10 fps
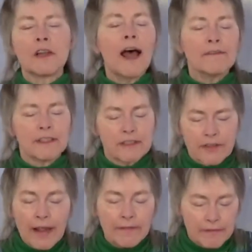love and
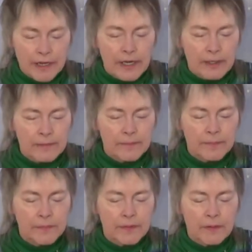safety.
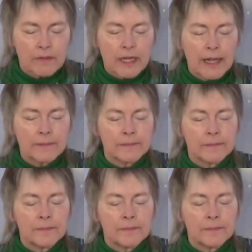Okay?